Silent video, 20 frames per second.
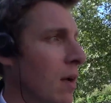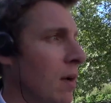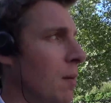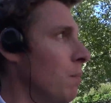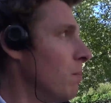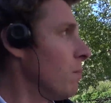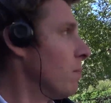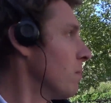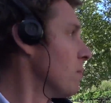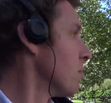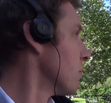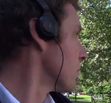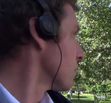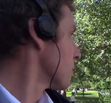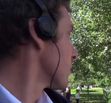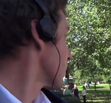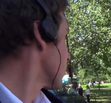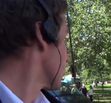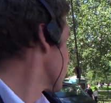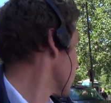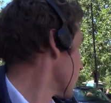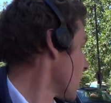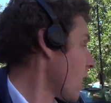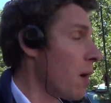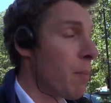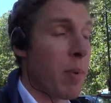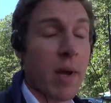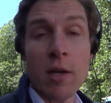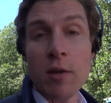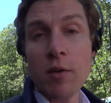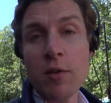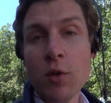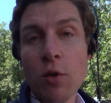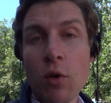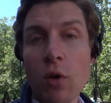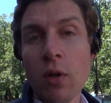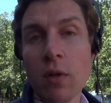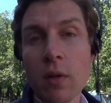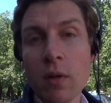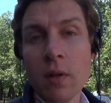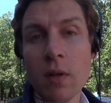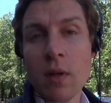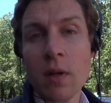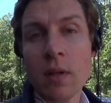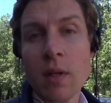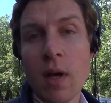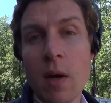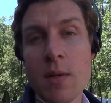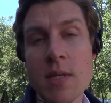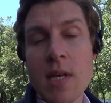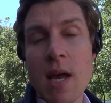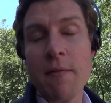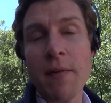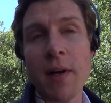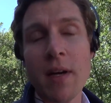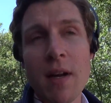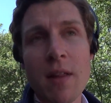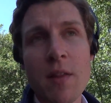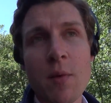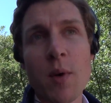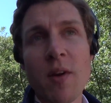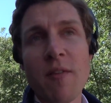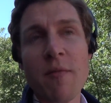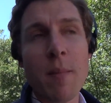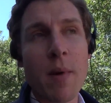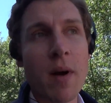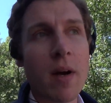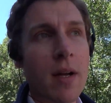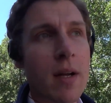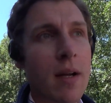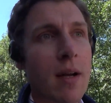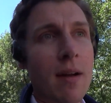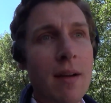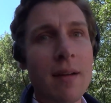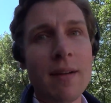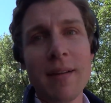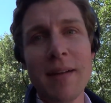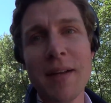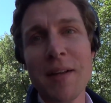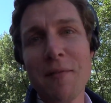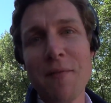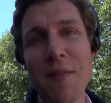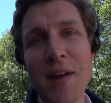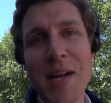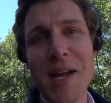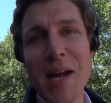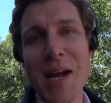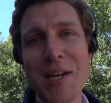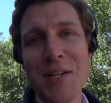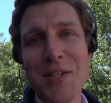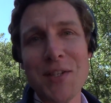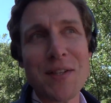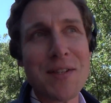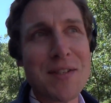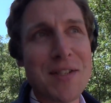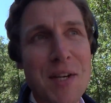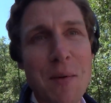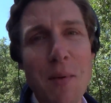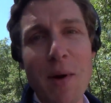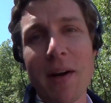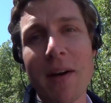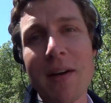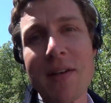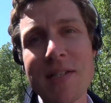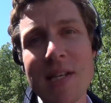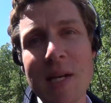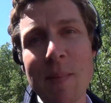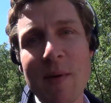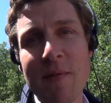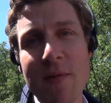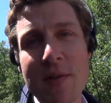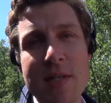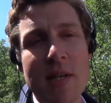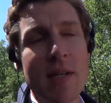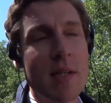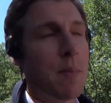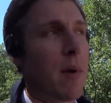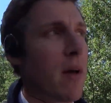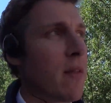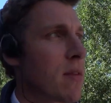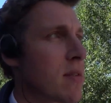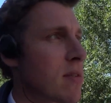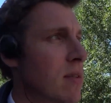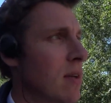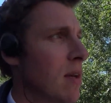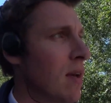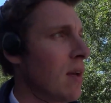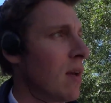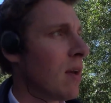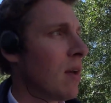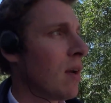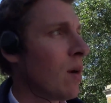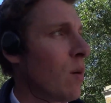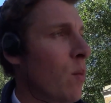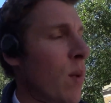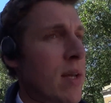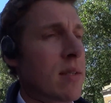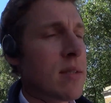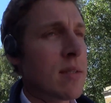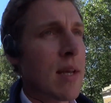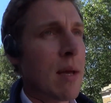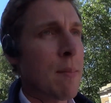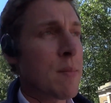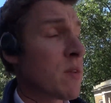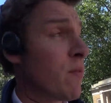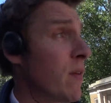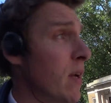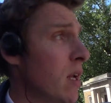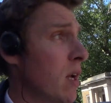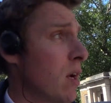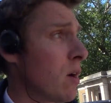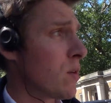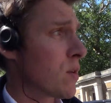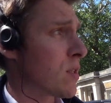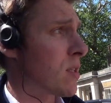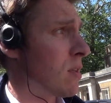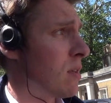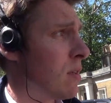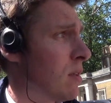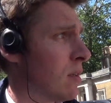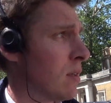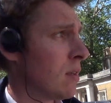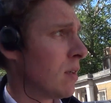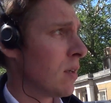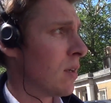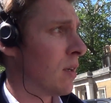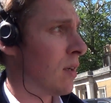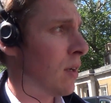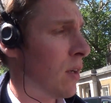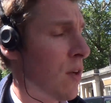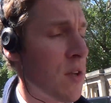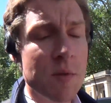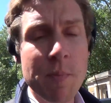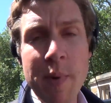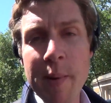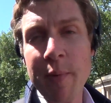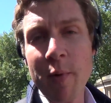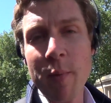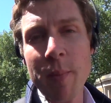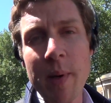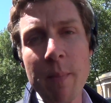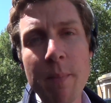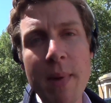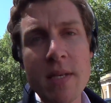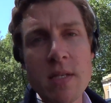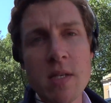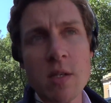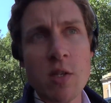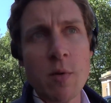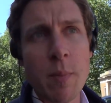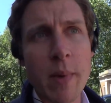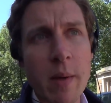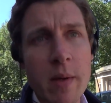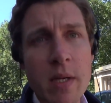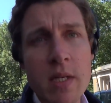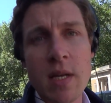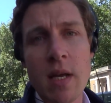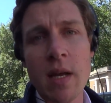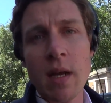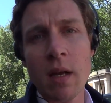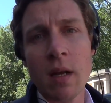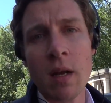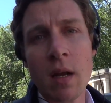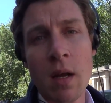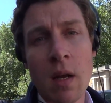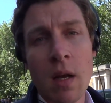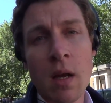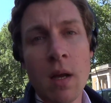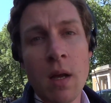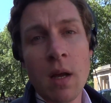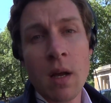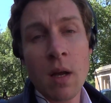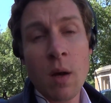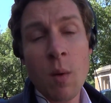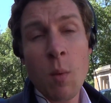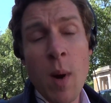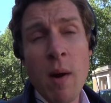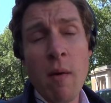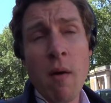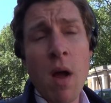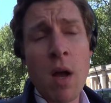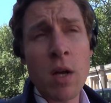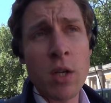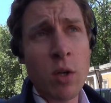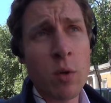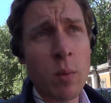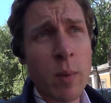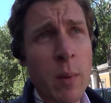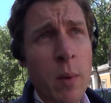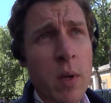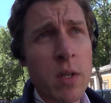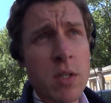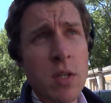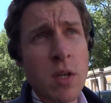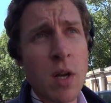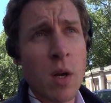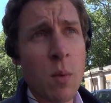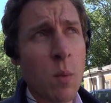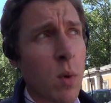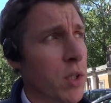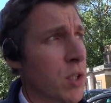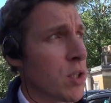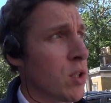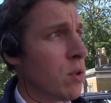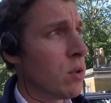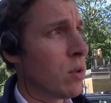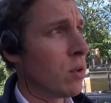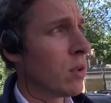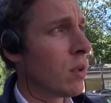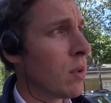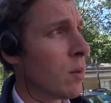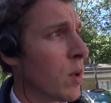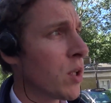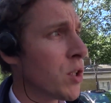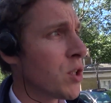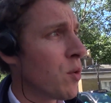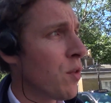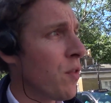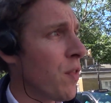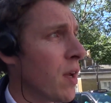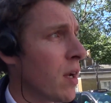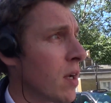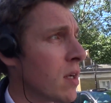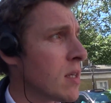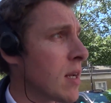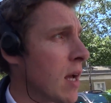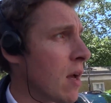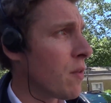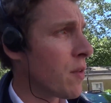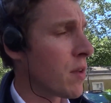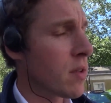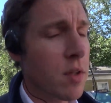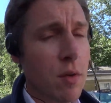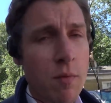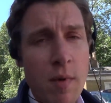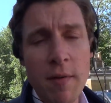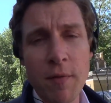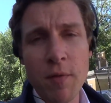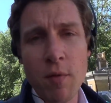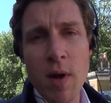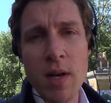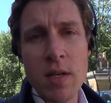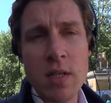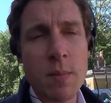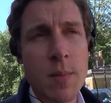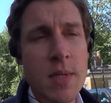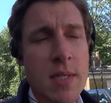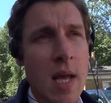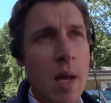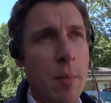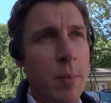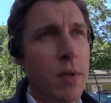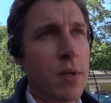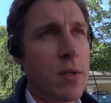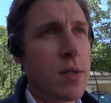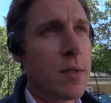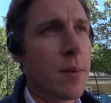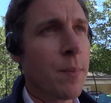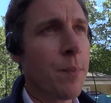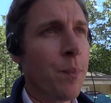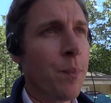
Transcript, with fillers: Um, I bet you thought I was having another one of my uh, little vacations and you weren't going to see me for six months. Where's Sam's videos? Lots of people have been messaging me saying, Where are you? We want to know what you, what you think now that the referendum has happened.